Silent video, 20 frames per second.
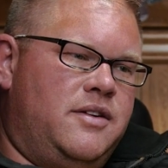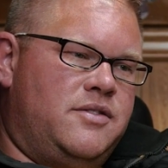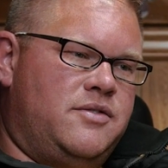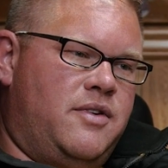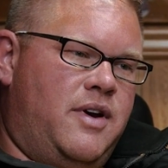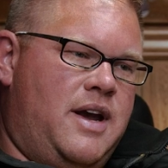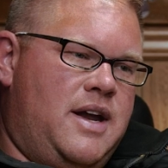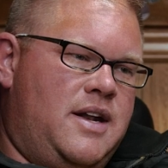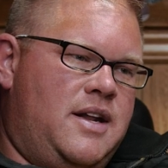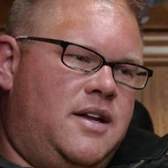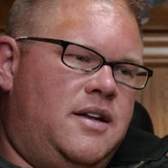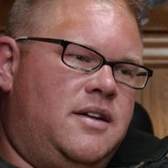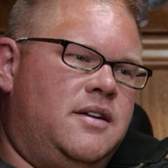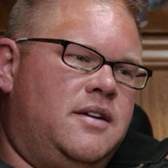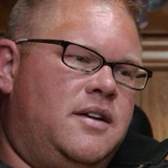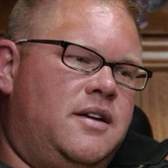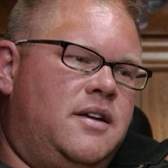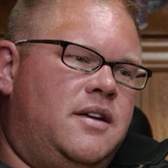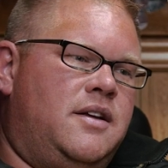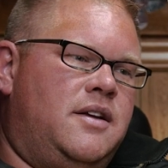
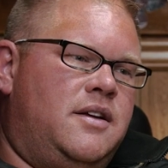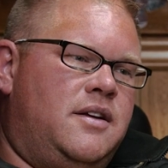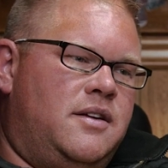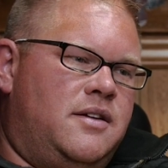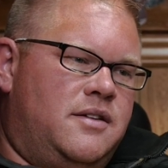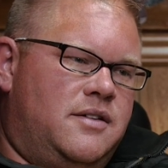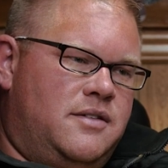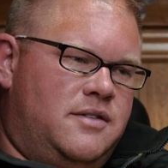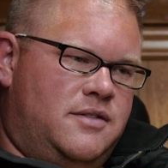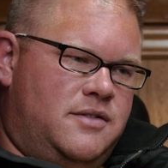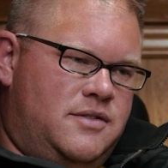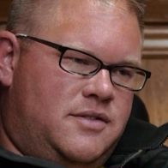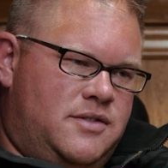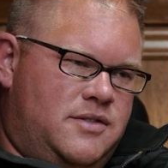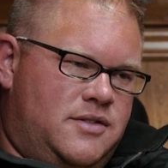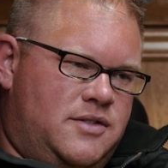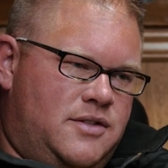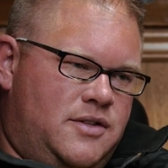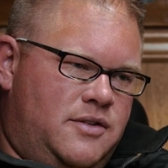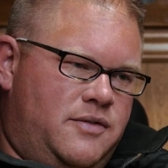training
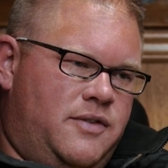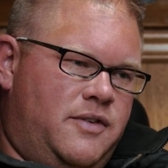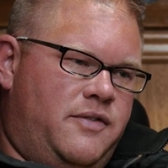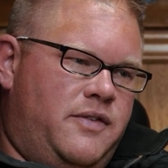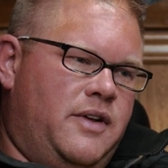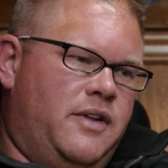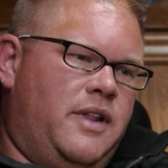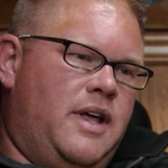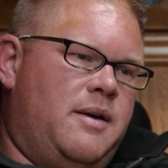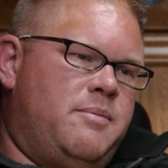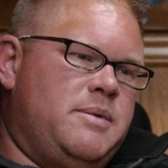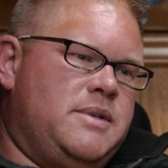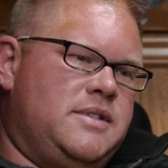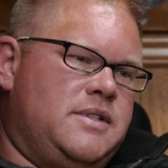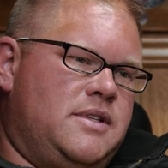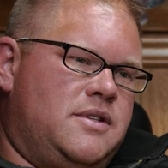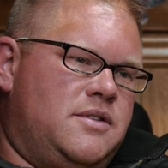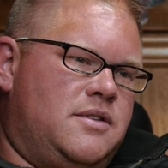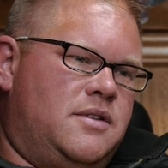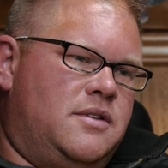to fulfill that
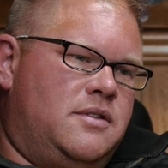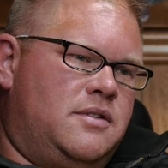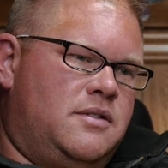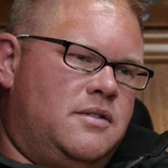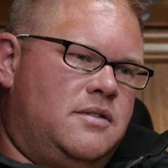position.